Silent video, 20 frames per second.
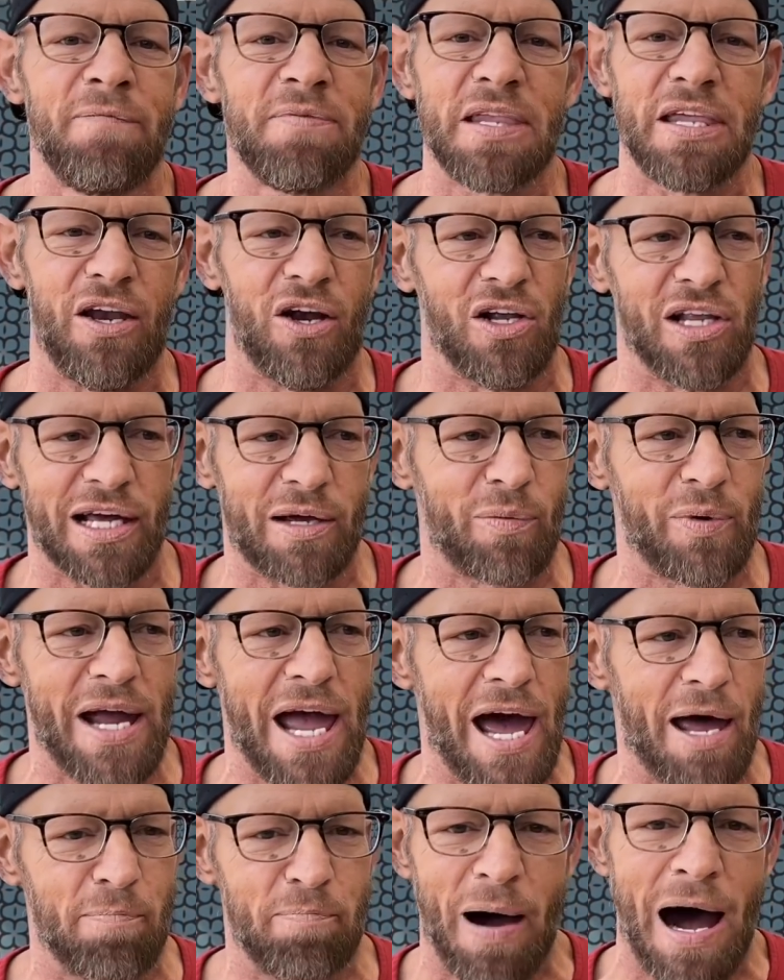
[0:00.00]
You know, like we
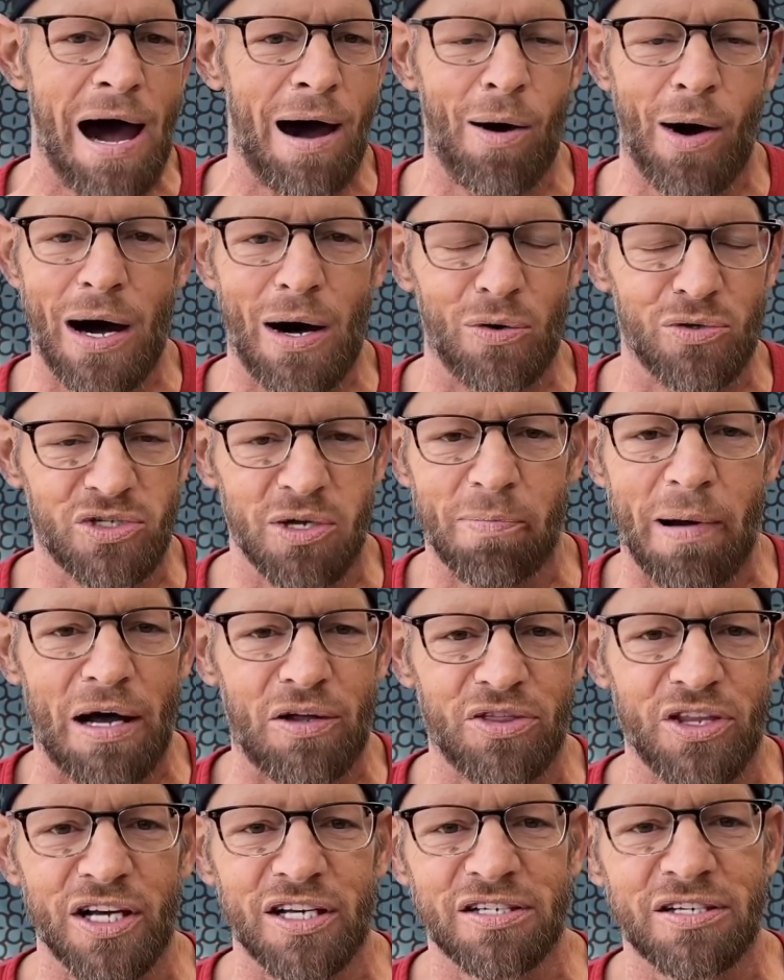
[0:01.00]
had powwows
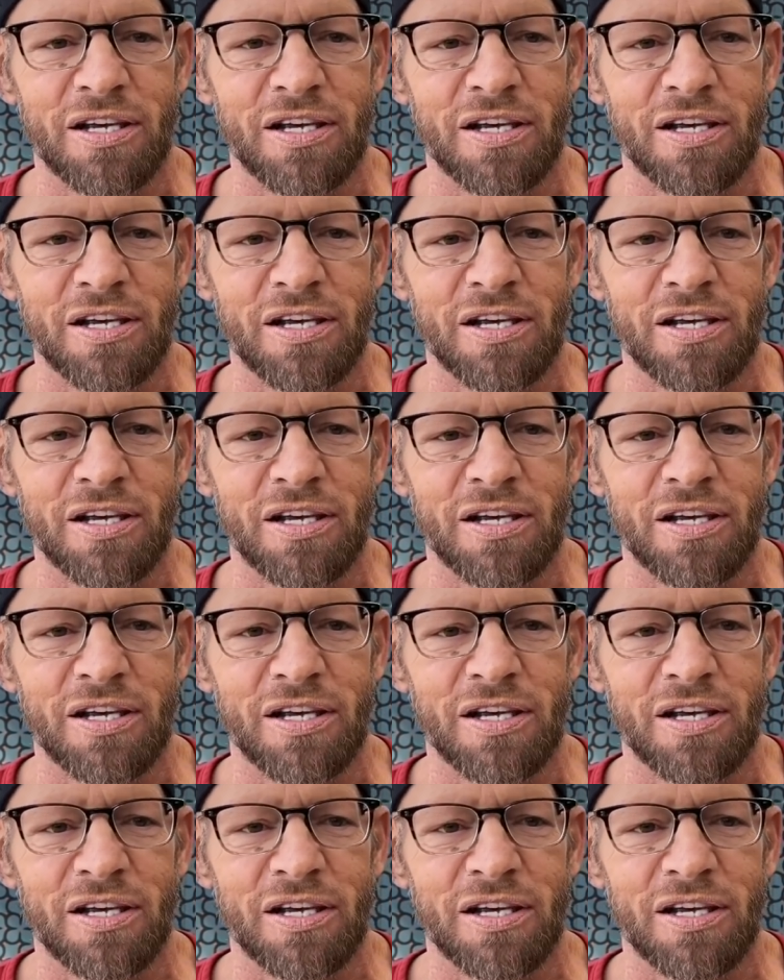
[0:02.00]
about this.